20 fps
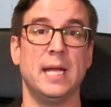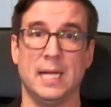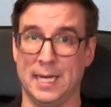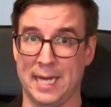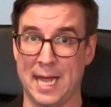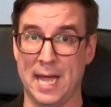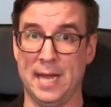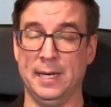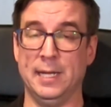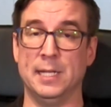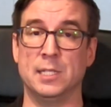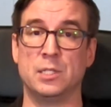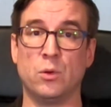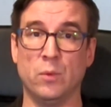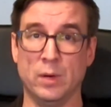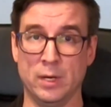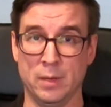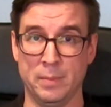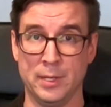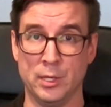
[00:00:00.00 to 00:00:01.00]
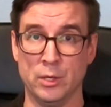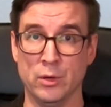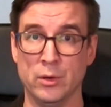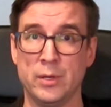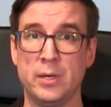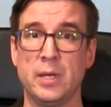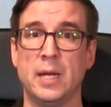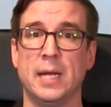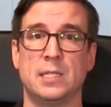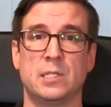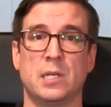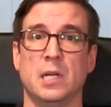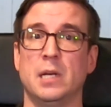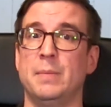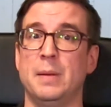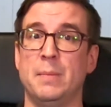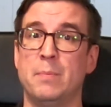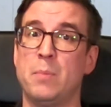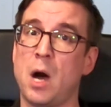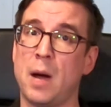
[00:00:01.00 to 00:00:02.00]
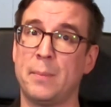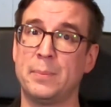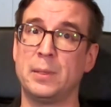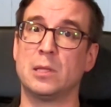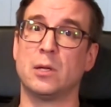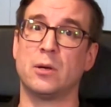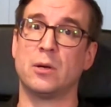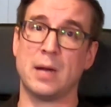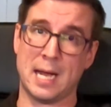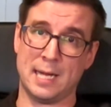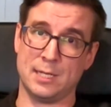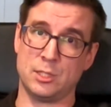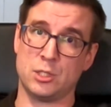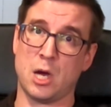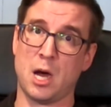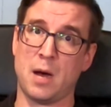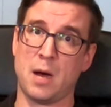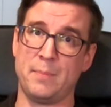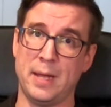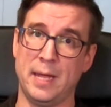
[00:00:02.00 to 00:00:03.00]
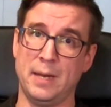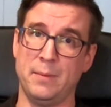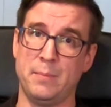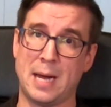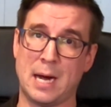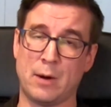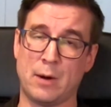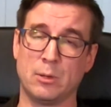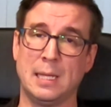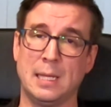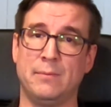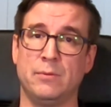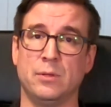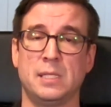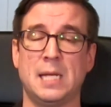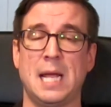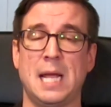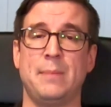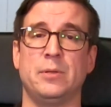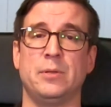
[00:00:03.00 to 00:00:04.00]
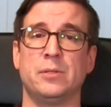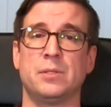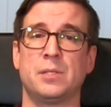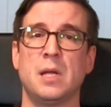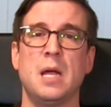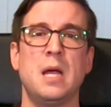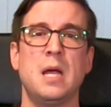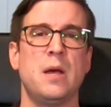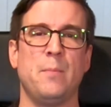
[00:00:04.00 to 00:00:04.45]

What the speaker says: Again, it's going to be good, it's going to be popular at top-end power-level tables,